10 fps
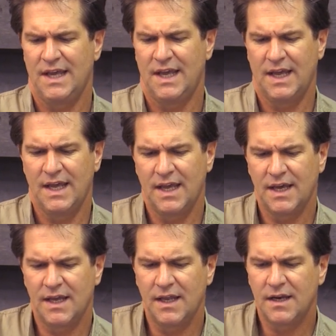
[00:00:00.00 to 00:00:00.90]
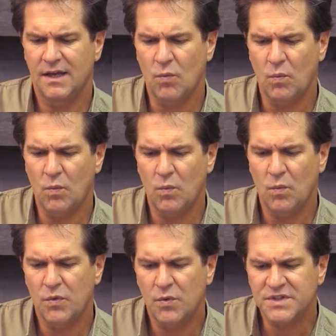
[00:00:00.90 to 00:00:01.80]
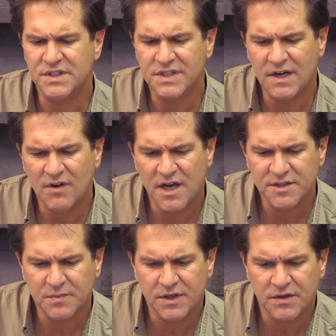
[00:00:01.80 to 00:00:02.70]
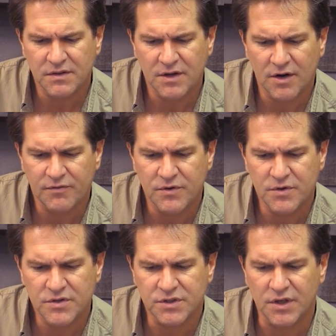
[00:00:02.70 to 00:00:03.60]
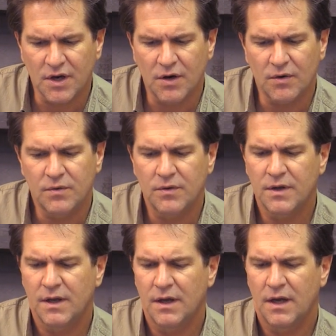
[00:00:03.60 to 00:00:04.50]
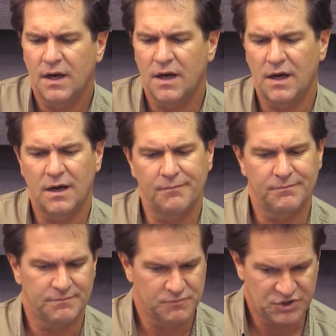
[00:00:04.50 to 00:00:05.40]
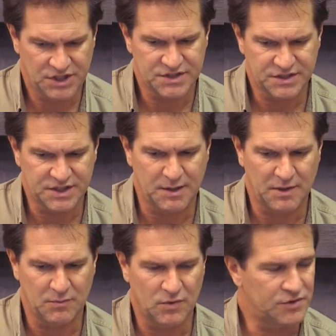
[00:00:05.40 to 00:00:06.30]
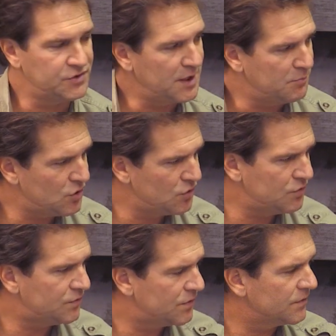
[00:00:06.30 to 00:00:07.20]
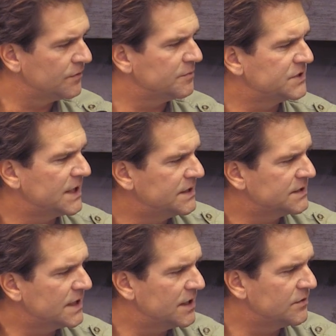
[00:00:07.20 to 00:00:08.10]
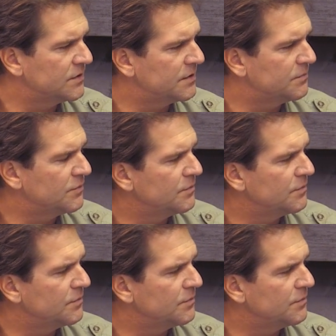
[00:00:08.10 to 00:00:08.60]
And there was a set of osprey there a few years ago. Uh, she doesn't see them anymore. Do they move from site to site or do they